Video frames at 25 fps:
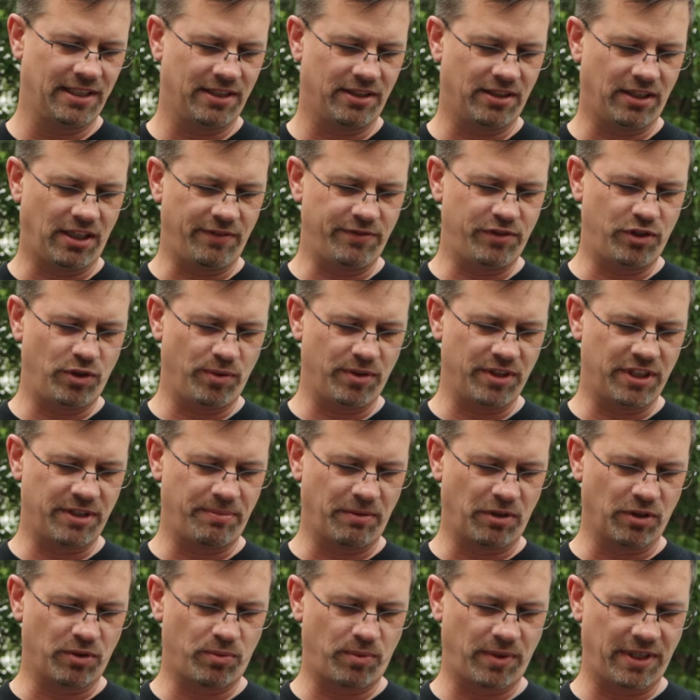Love doing
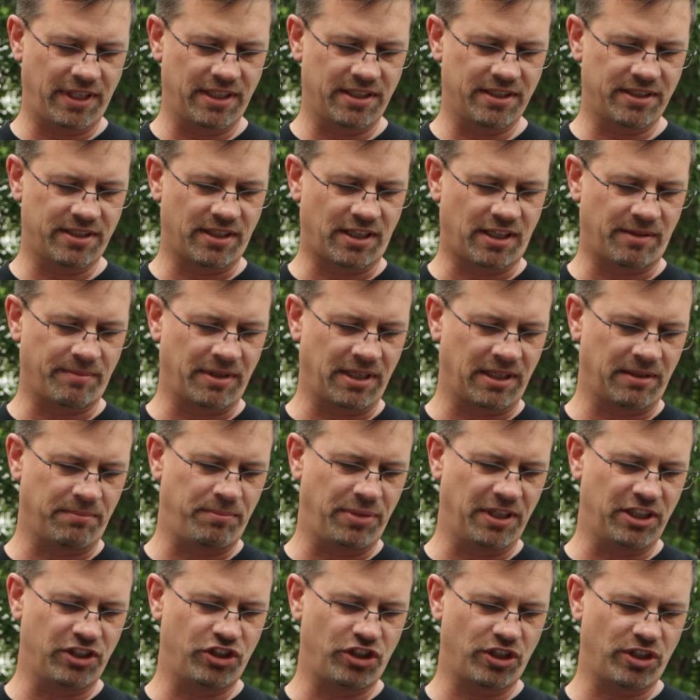smoke wings on my
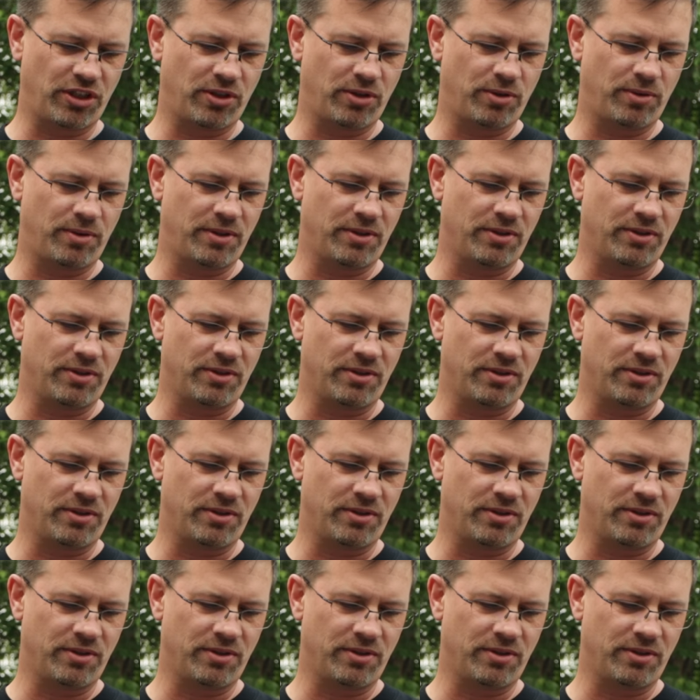Big Joe.